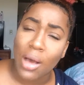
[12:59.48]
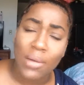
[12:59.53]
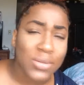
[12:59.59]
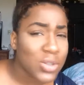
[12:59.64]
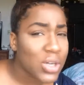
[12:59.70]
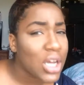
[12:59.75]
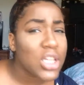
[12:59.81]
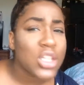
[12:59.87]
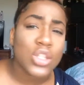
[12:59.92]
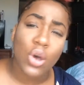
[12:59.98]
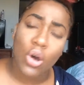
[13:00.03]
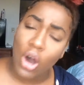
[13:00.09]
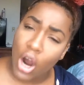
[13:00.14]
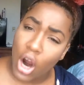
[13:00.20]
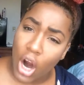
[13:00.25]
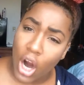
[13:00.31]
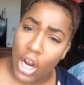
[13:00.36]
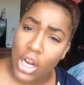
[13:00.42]
I'm trying so
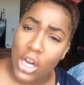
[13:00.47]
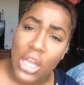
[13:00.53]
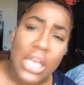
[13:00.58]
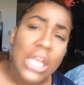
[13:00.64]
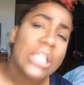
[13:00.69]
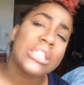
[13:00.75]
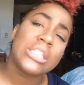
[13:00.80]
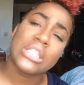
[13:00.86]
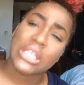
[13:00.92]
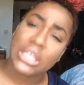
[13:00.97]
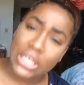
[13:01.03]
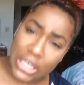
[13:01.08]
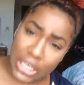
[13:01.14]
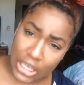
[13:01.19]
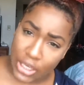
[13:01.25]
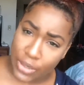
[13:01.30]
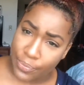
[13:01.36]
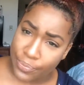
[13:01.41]
hard to
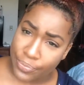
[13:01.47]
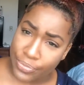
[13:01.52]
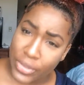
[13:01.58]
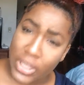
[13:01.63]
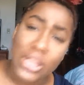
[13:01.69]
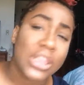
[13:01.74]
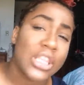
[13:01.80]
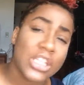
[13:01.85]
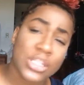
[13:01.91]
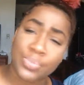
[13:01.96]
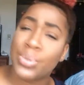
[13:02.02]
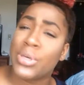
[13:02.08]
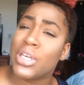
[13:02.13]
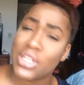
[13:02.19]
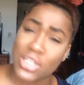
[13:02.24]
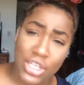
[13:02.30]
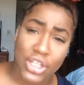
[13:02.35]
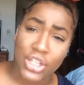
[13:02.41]
keep this
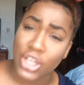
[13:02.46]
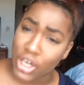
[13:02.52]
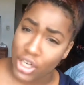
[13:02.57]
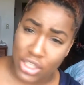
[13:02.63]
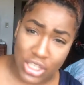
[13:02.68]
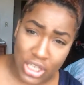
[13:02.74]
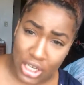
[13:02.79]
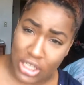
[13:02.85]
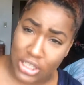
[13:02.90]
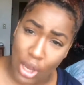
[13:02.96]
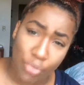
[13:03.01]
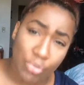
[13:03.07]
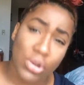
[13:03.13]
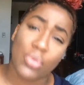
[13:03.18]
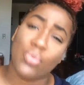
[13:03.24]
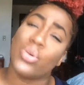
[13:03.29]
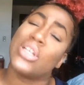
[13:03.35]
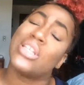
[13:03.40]
PG-13 because I
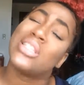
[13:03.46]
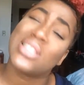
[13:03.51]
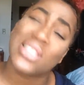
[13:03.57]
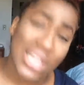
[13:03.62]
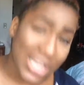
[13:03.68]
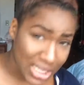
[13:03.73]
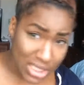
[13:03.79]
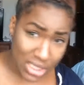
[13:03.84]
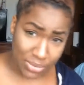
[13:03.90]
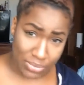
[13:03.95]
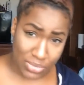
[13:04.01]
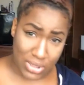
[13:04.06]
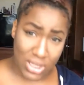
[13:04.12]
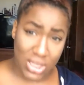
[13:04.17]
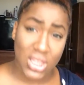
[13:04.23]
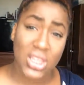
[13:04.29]
really want to say some